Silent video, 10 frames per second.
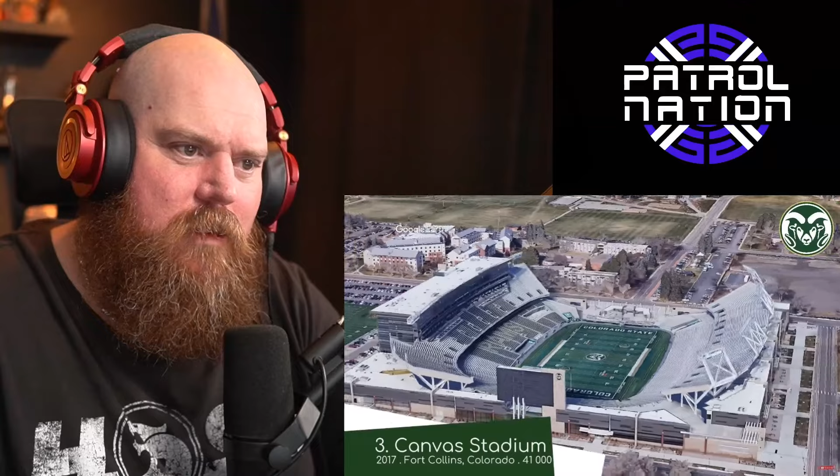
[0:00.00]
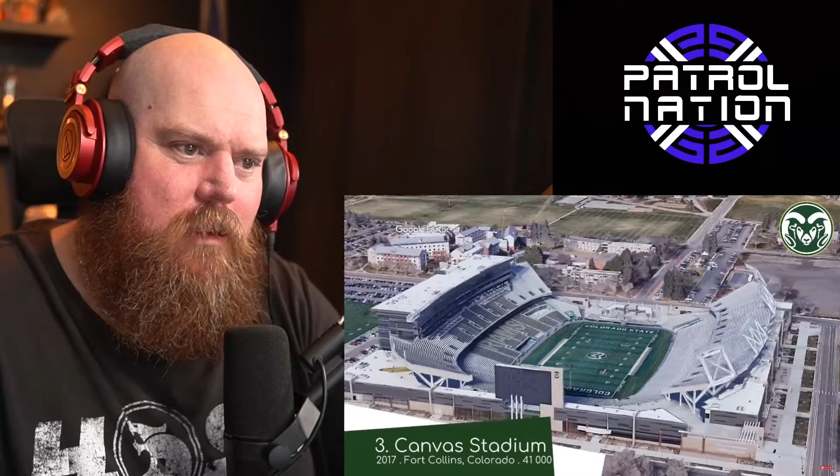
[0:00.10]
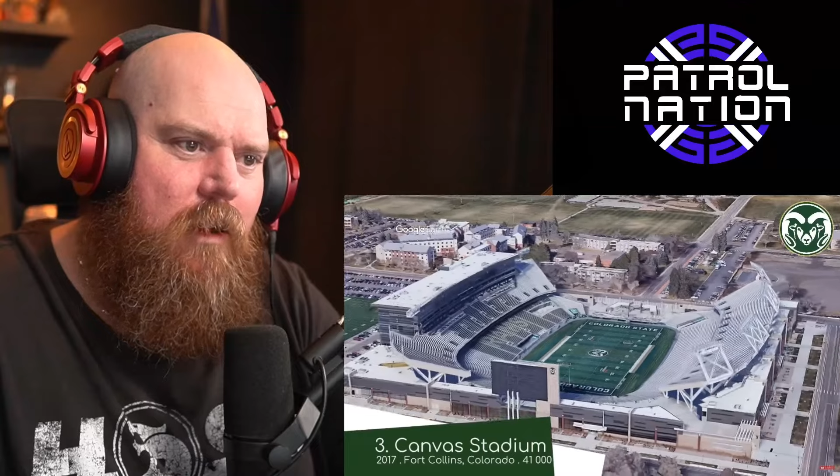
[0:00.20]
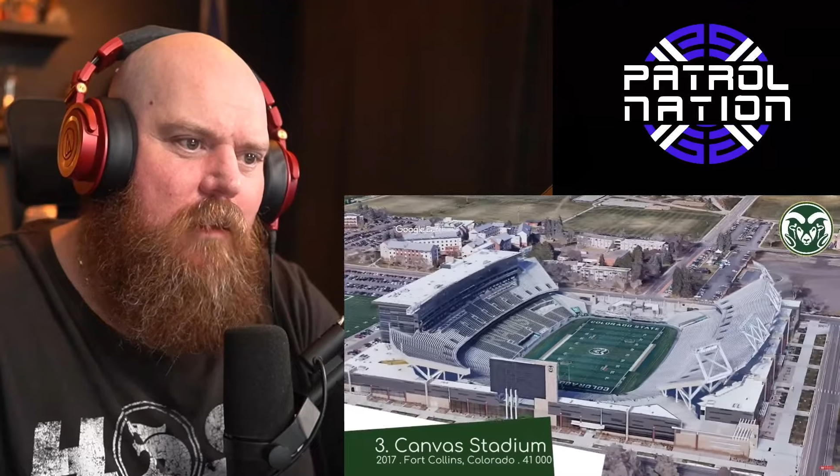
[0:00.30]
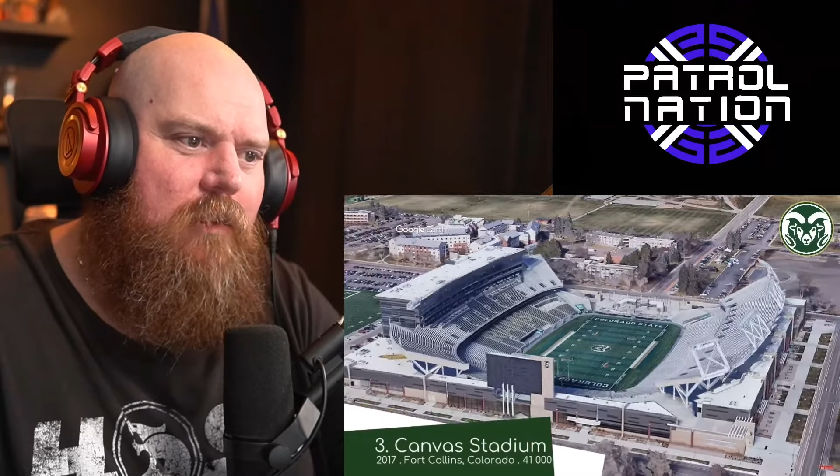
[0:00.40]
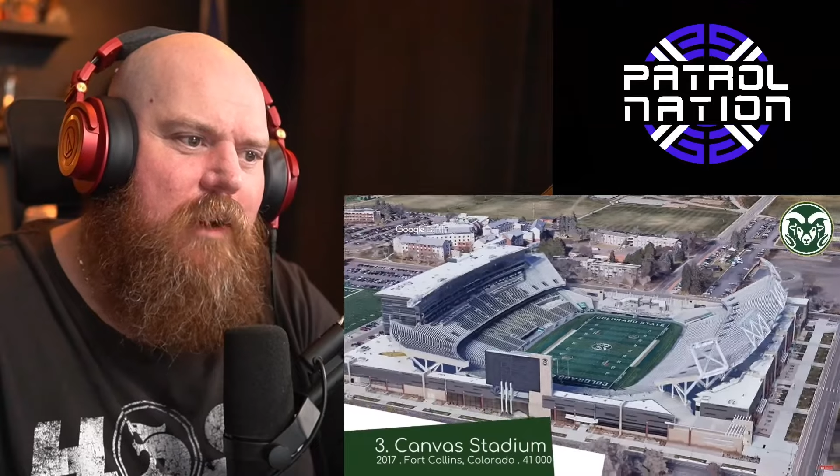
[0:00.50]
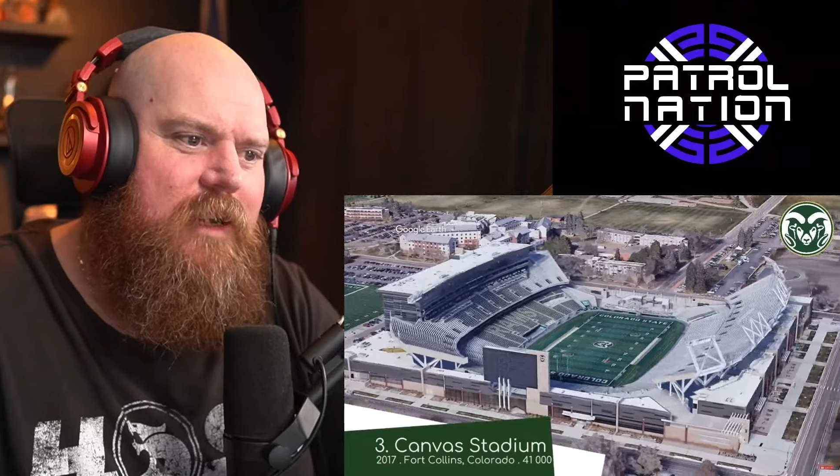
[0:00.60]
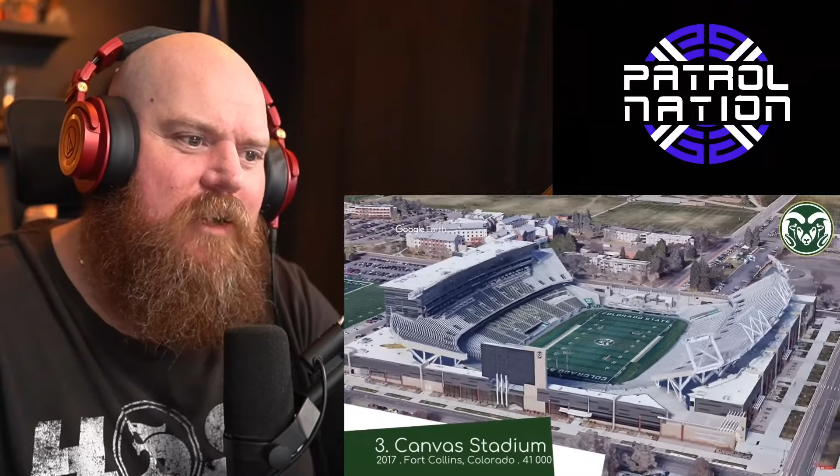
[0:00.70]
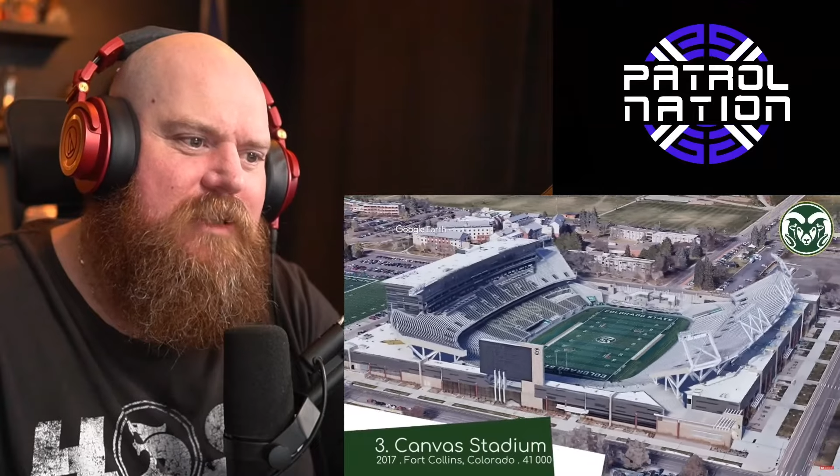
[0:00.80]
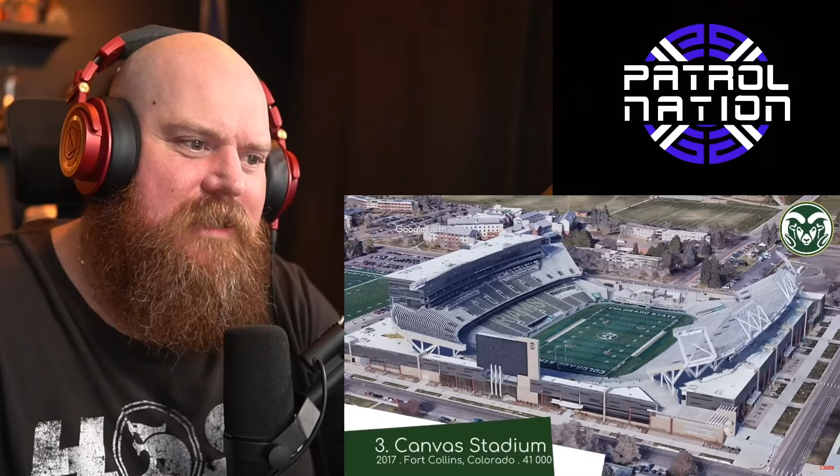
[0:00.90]
for the
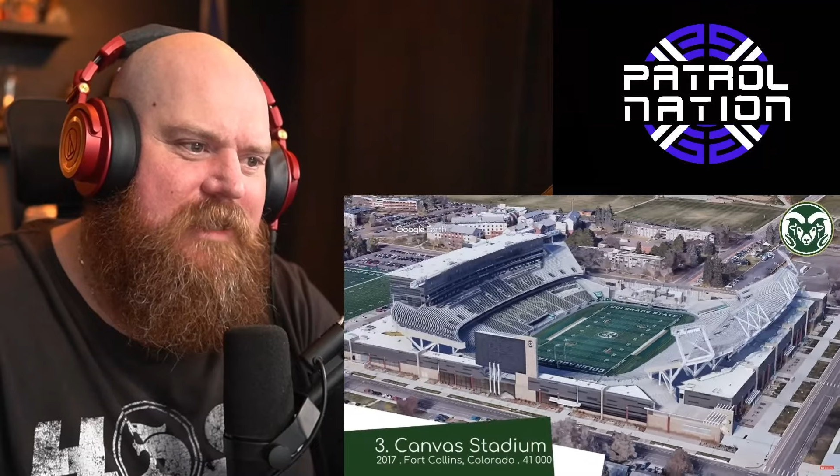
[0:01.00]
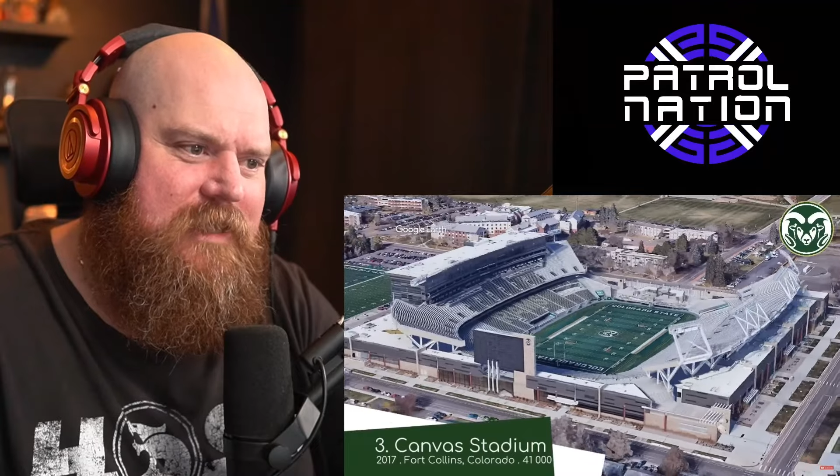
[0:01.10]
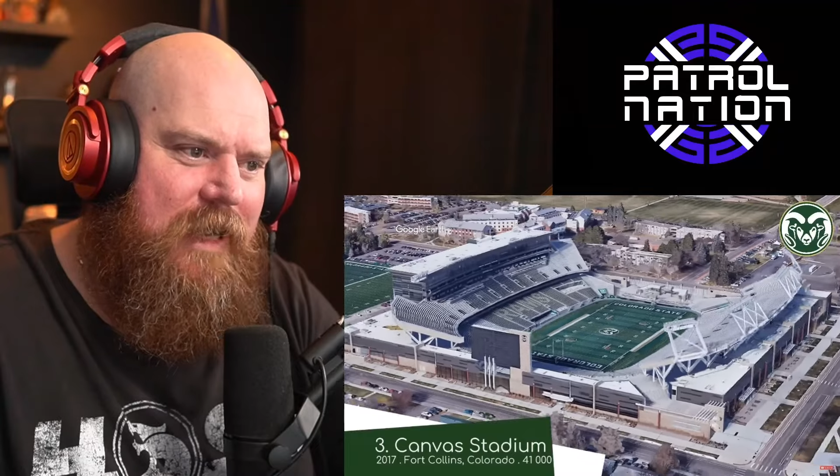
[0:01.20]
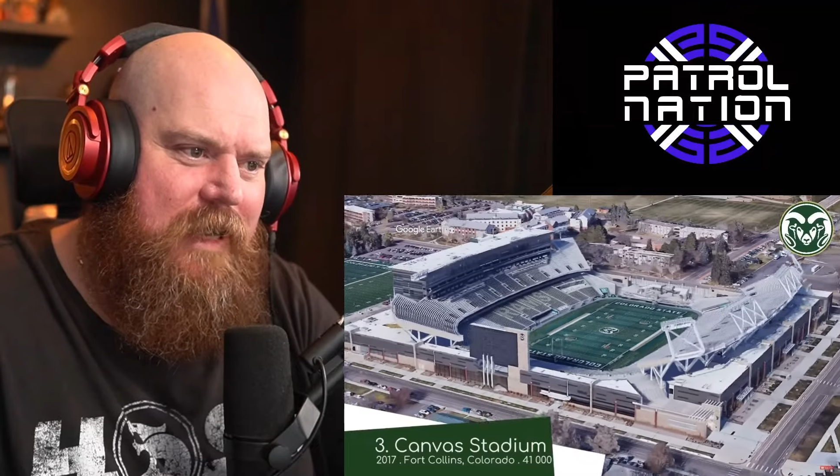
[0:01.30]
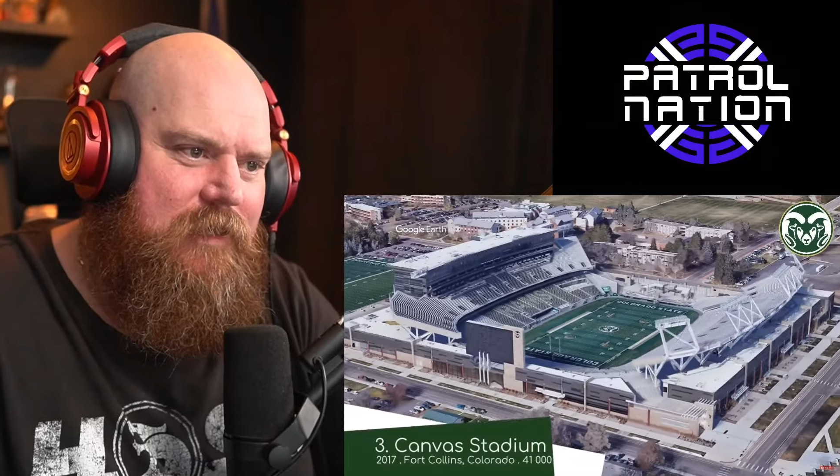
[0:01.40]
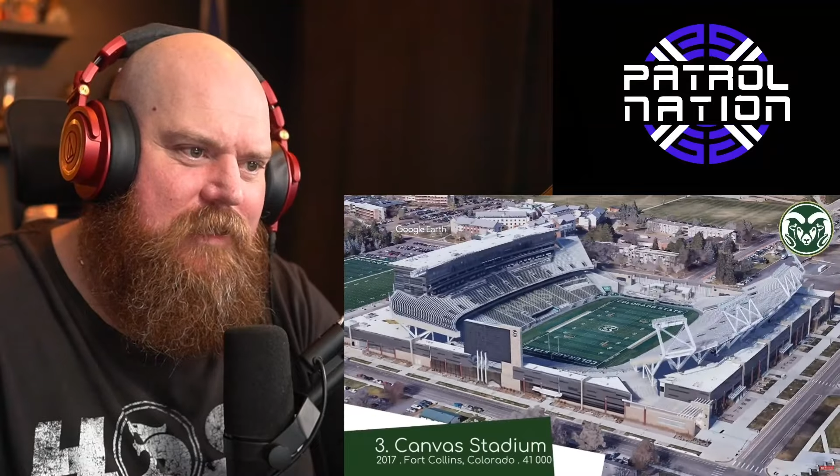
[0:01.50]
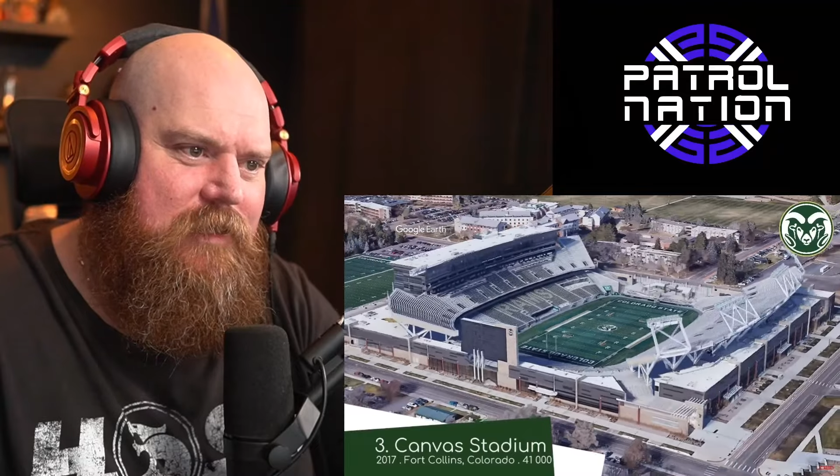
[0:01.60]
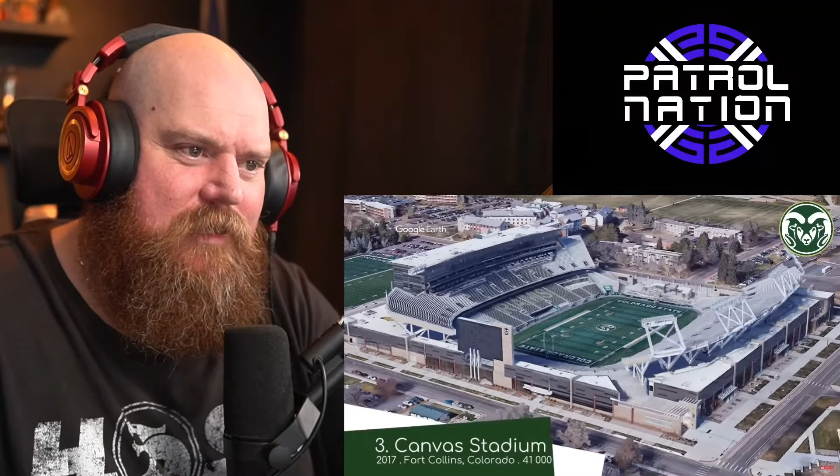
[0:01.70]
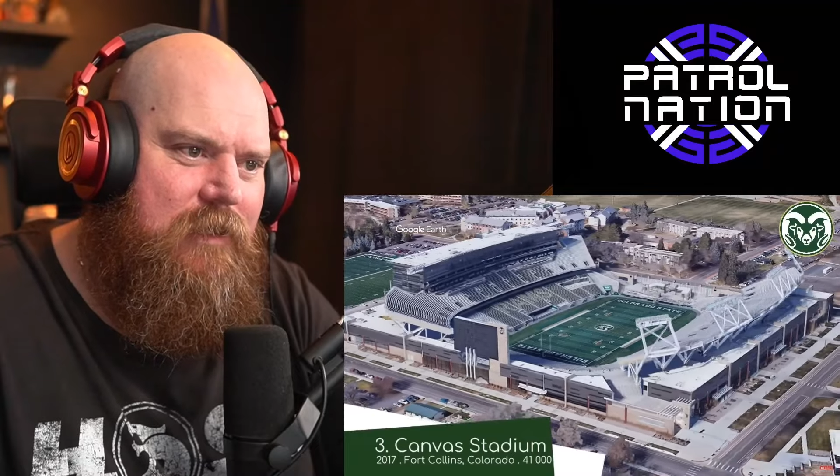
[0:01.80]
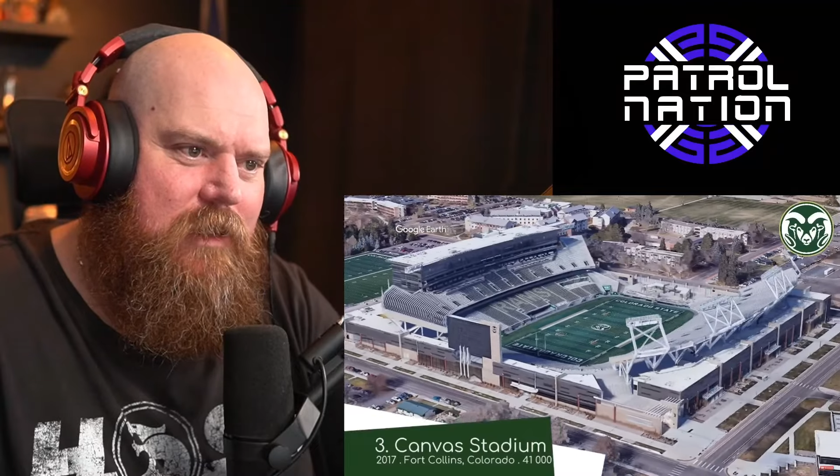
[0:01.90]
Colorado about a decade
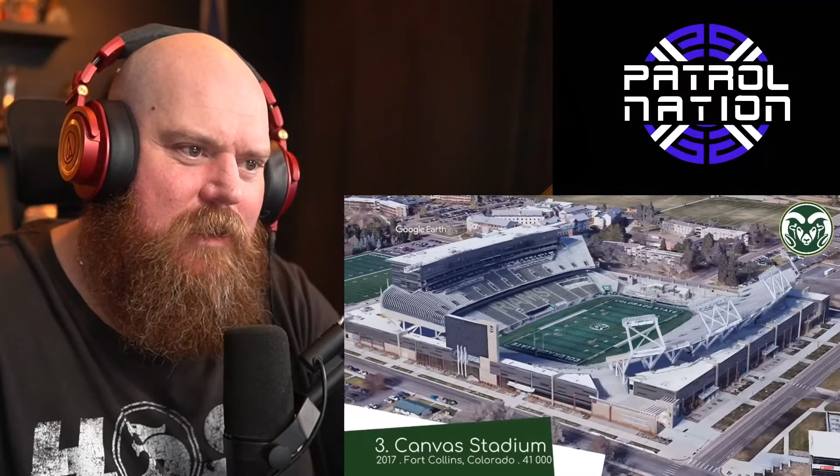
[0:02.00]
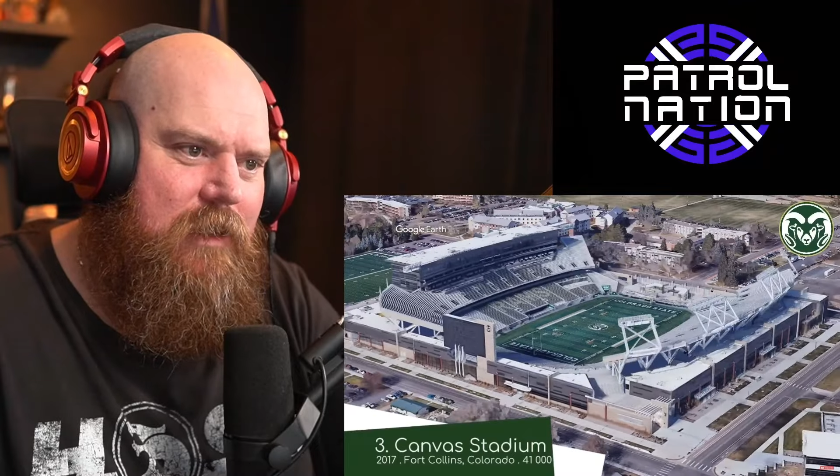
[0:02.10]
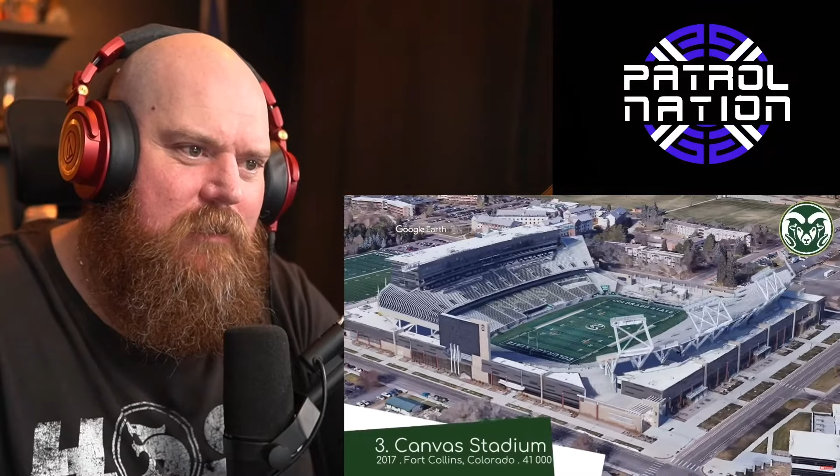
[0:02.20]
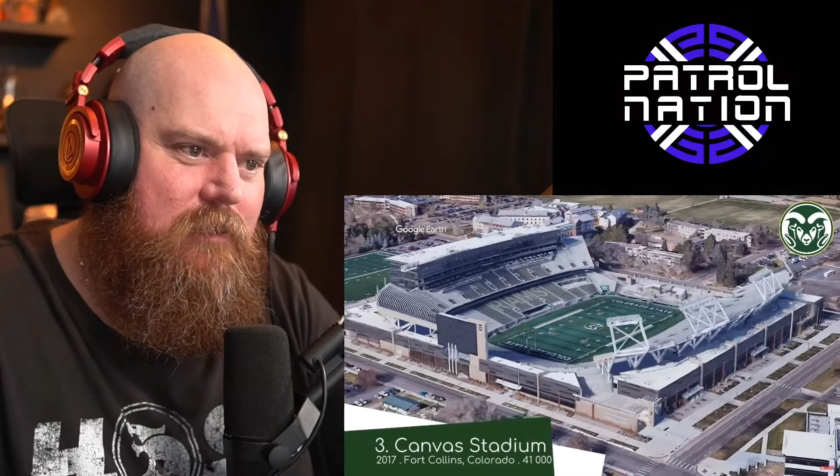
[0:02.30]
States. ago. Okay.